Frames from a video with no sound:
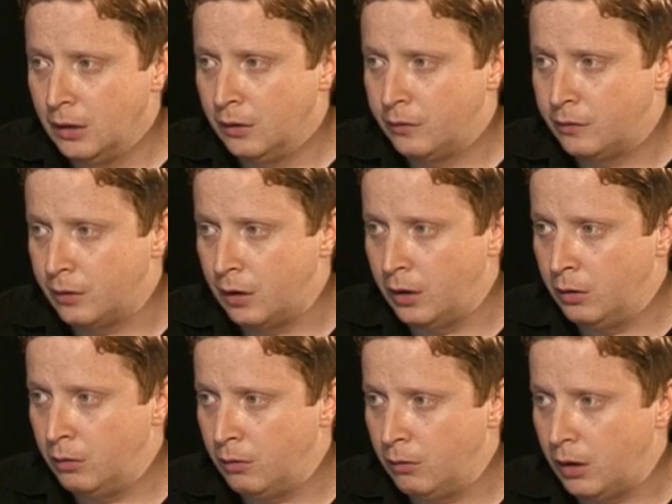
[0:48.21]

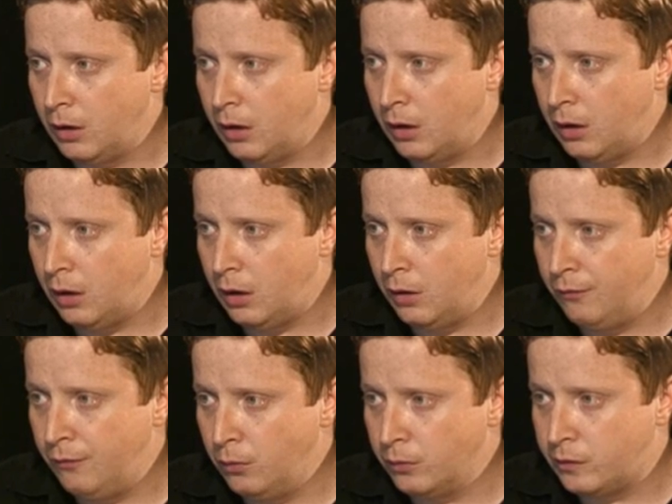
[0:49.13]
So I
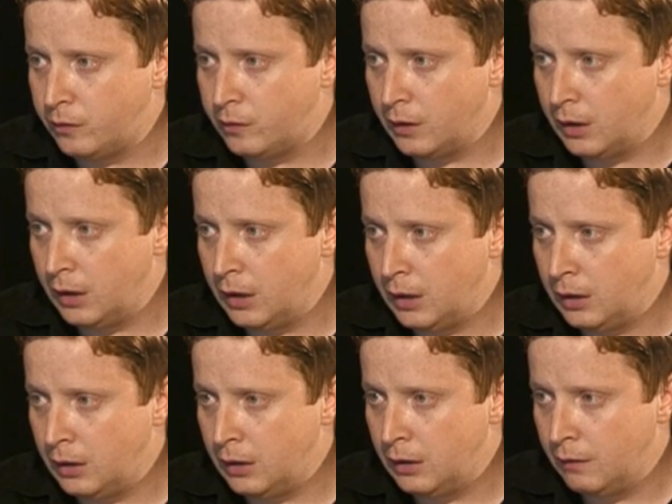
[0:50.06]
thought
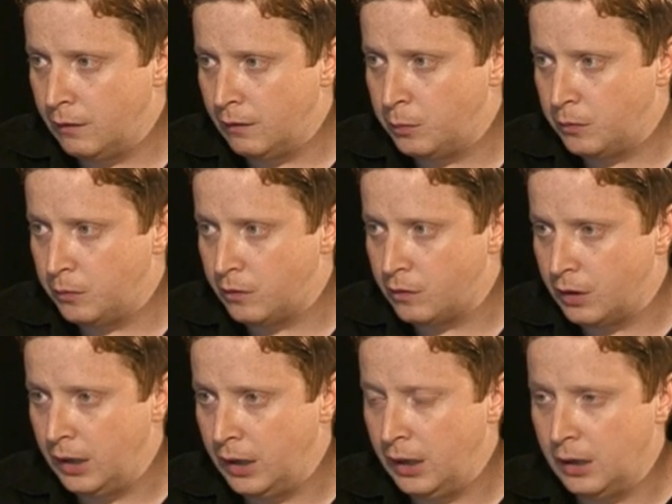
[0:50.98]
in this
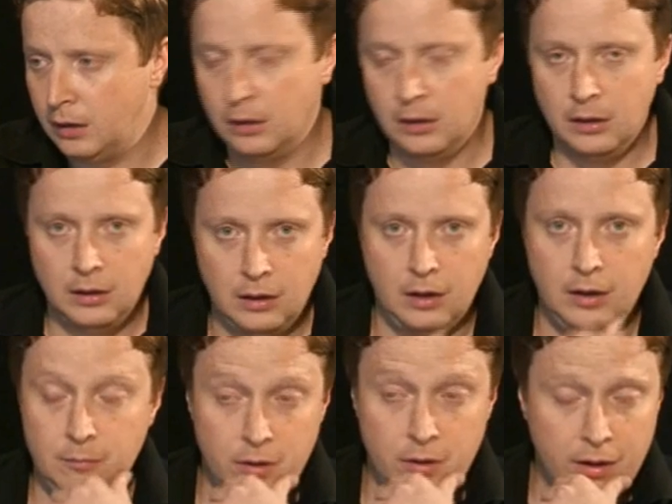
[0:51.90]
position here, I
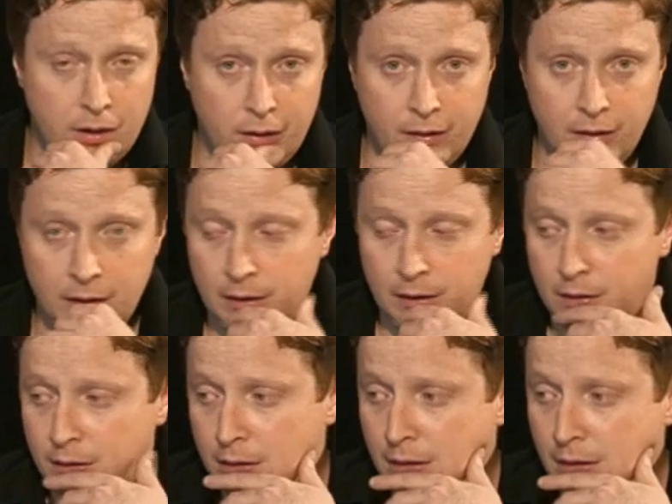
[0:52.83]
didn't really know
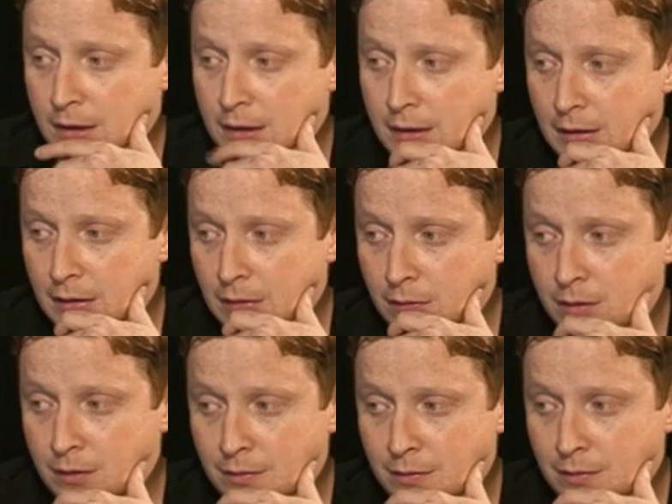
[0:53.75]
the
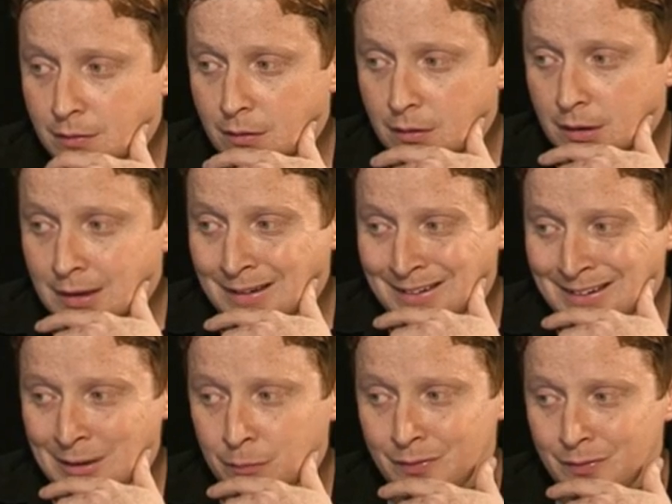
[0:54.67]
in and
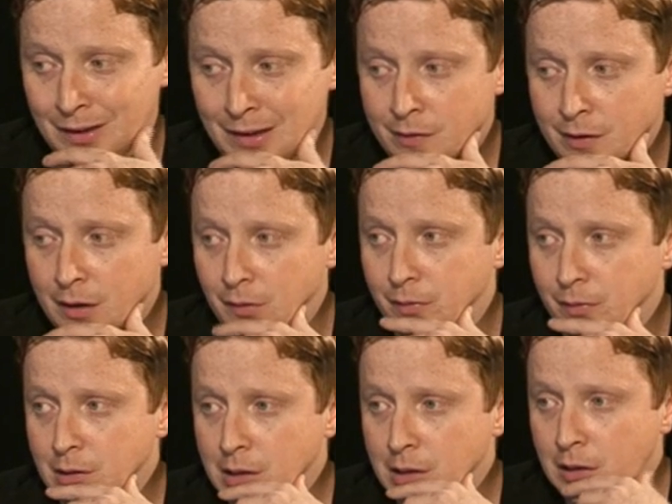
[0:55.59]
out
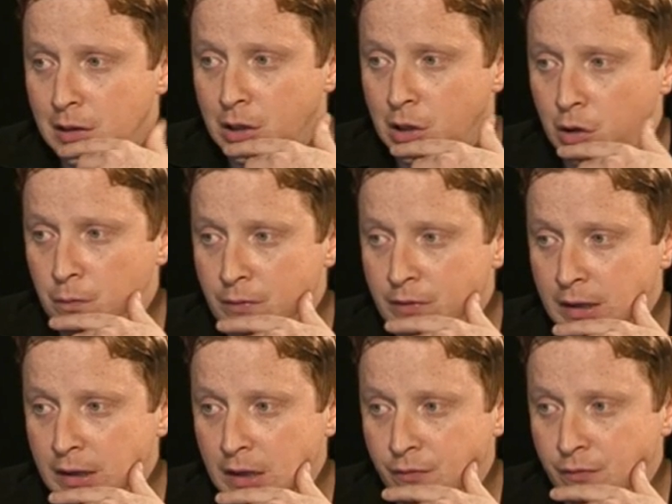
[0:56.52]
details of whether
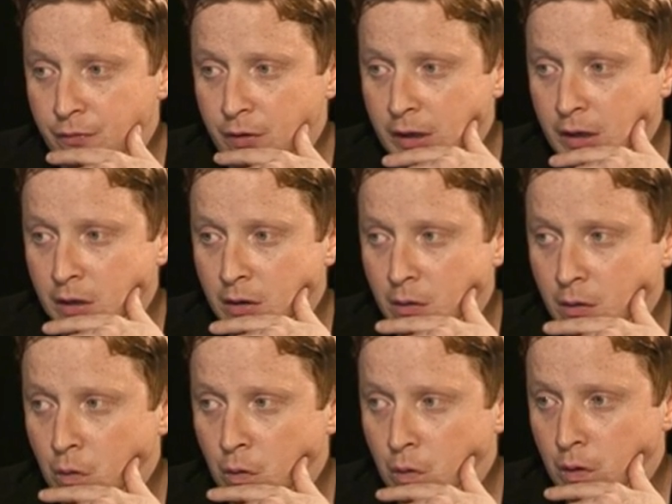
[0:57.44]
E3
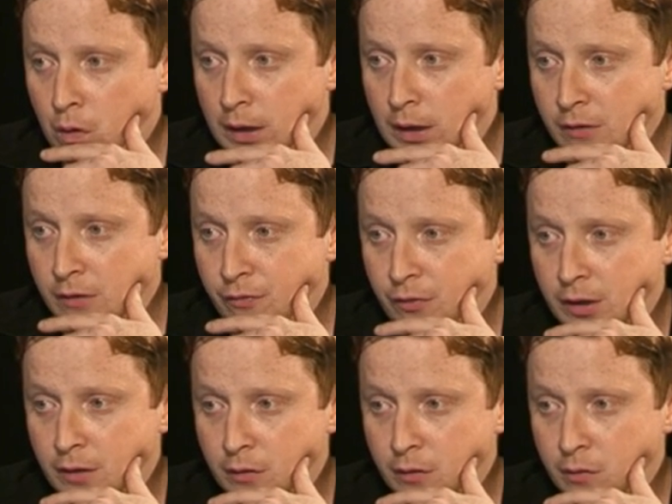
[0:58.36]
or
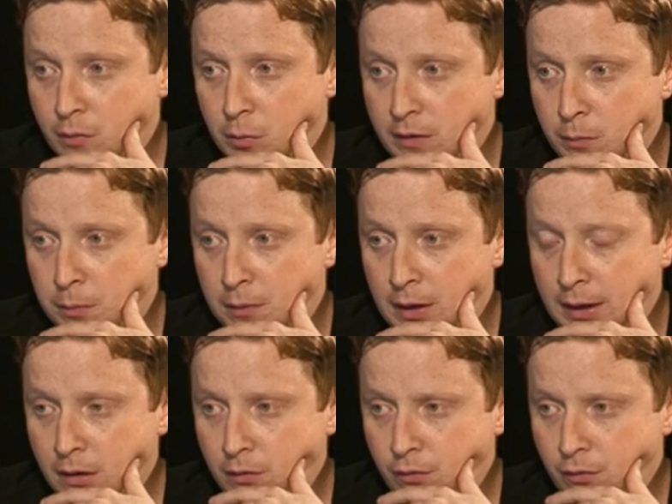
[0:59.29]
A3 is the way to
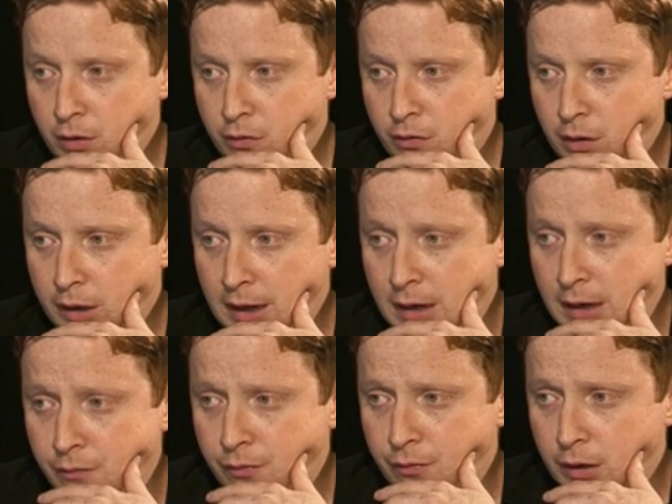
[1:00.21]
play, and I thought I'd try
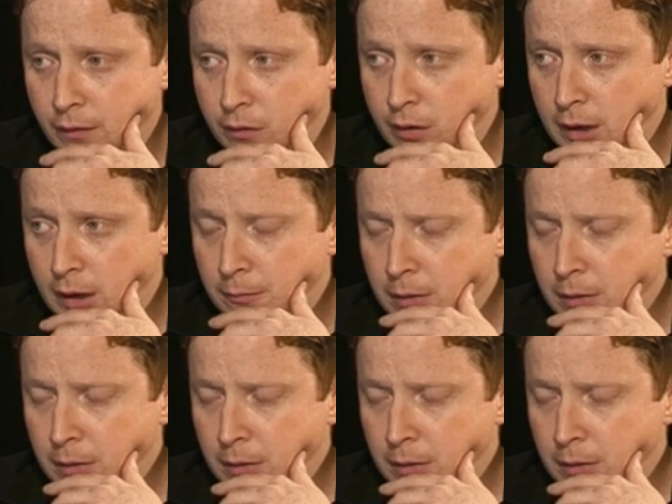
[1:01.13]
A3 in this game.